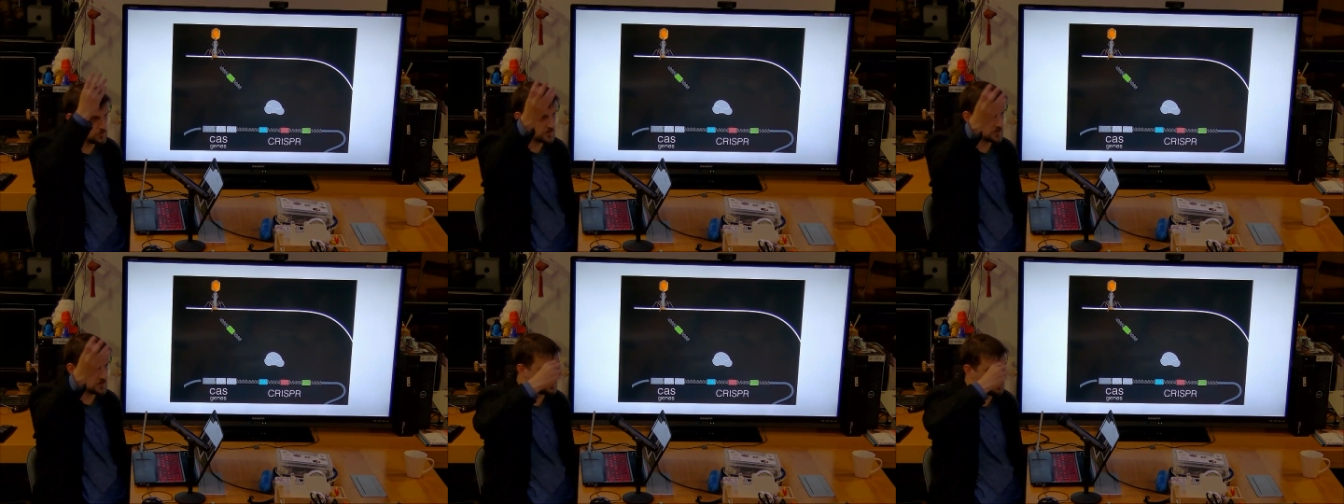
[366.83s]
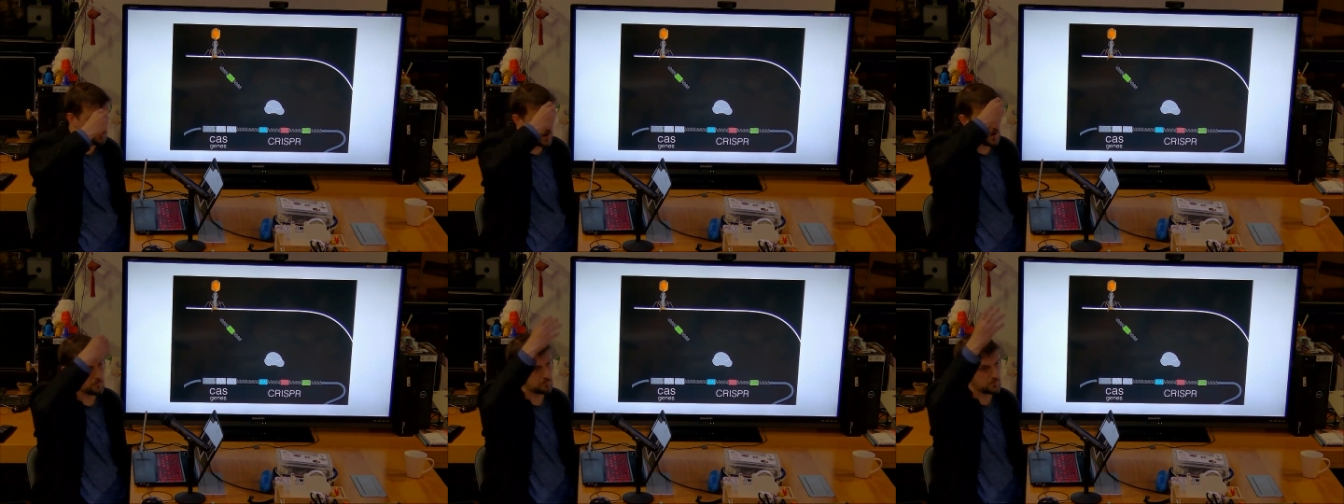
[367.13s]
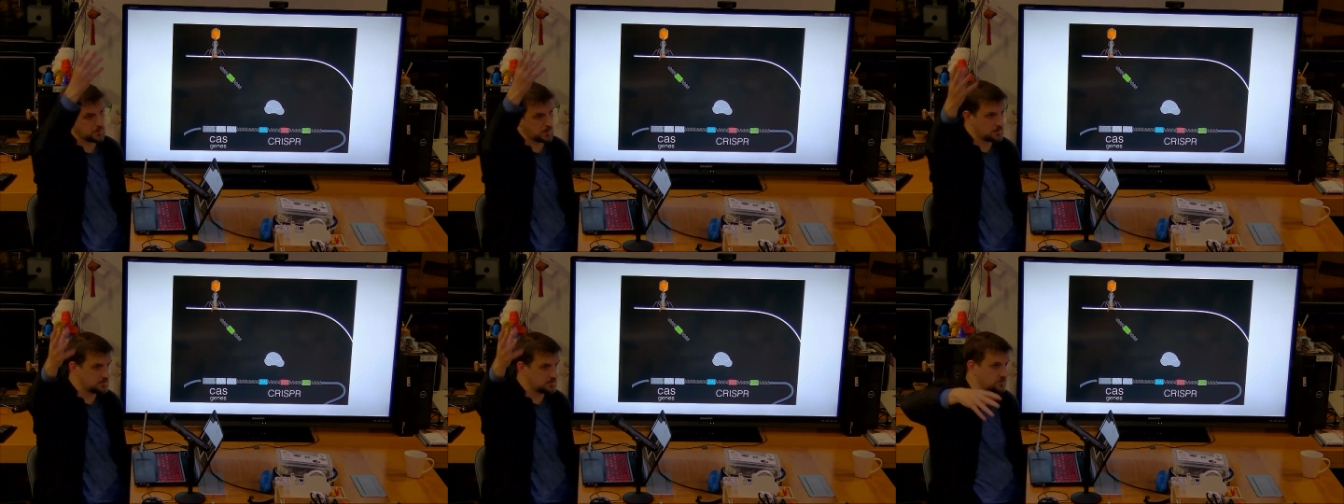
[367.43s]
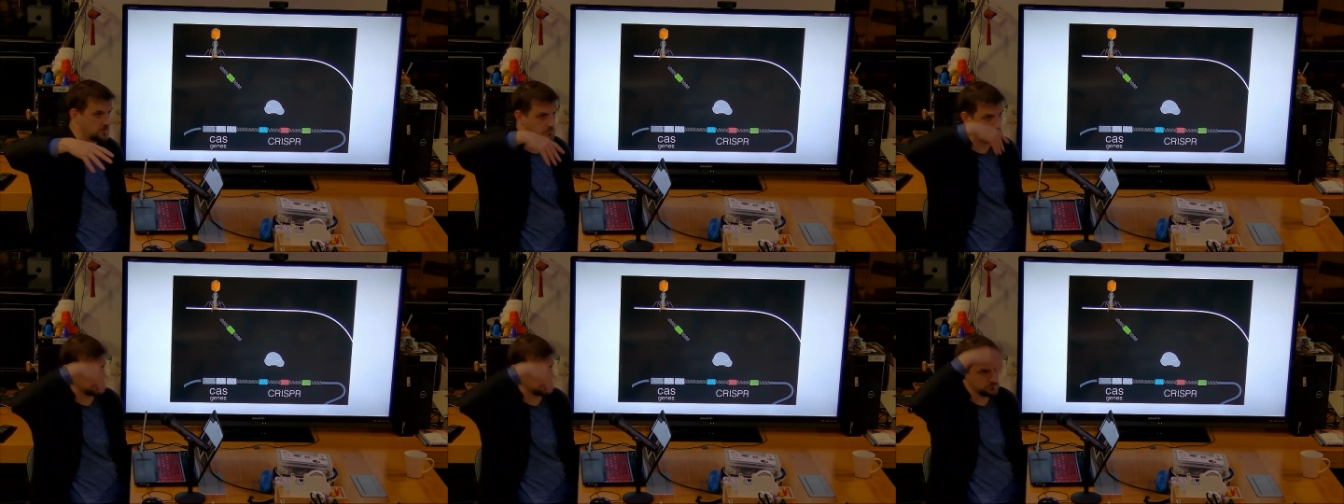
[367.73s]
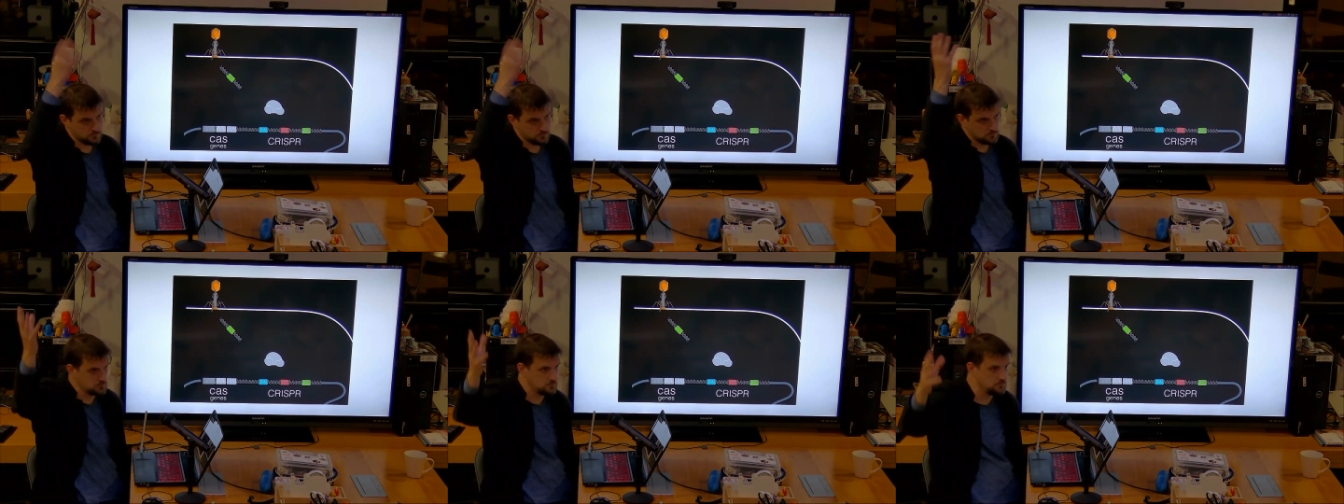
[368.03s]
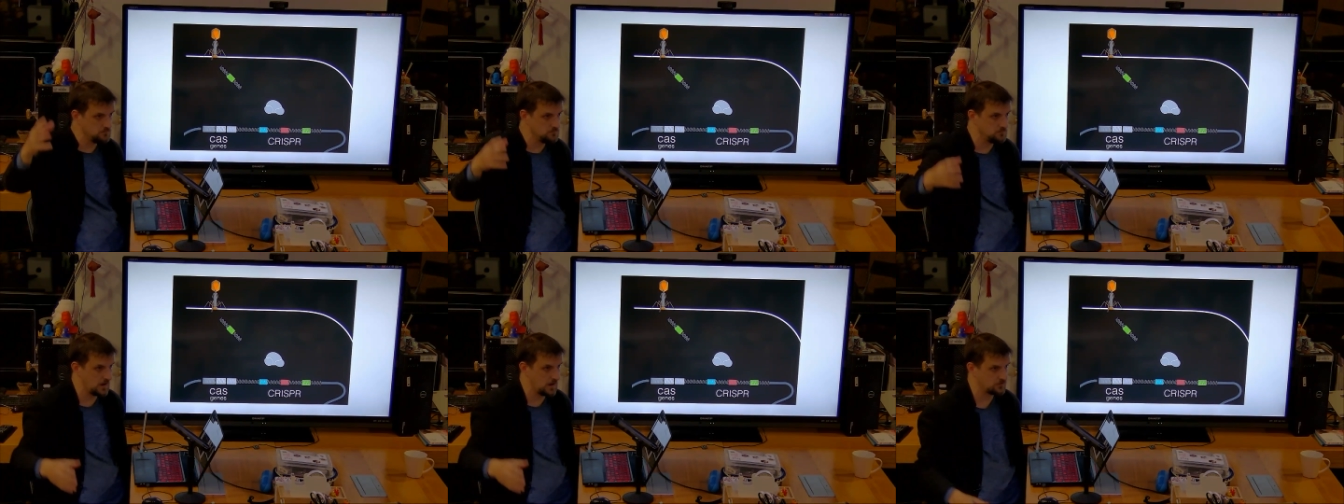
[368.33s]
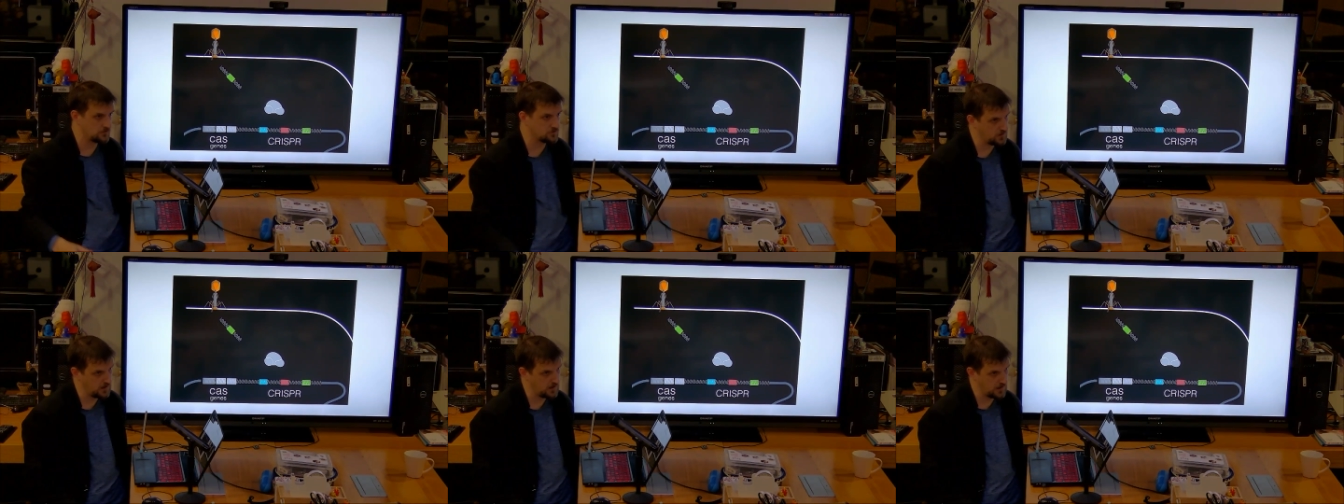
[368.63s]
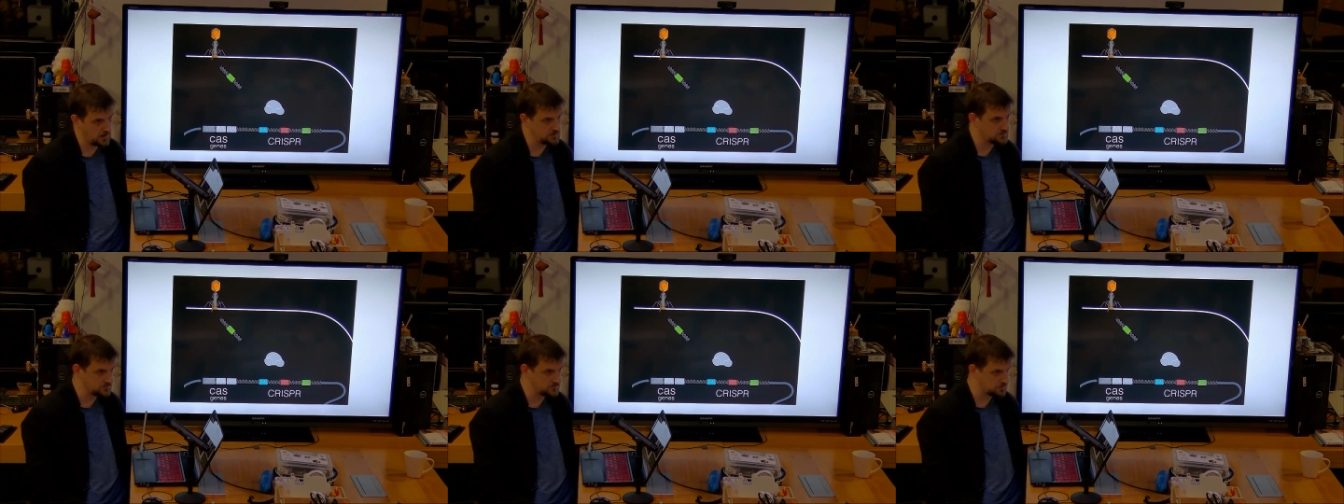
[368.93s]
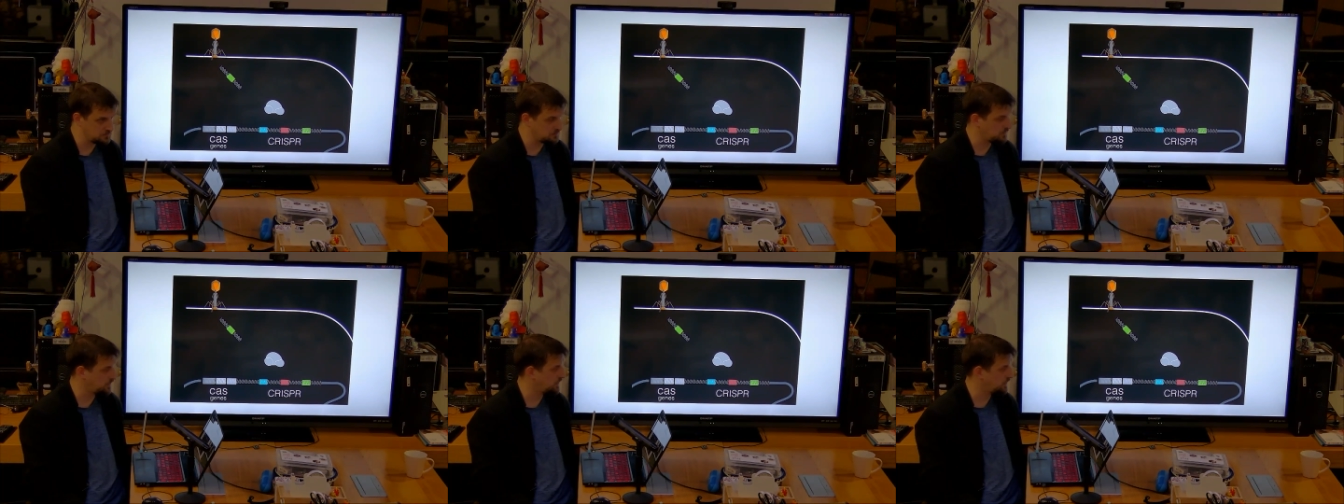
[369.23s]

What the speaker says: popped out of some magical head at some point.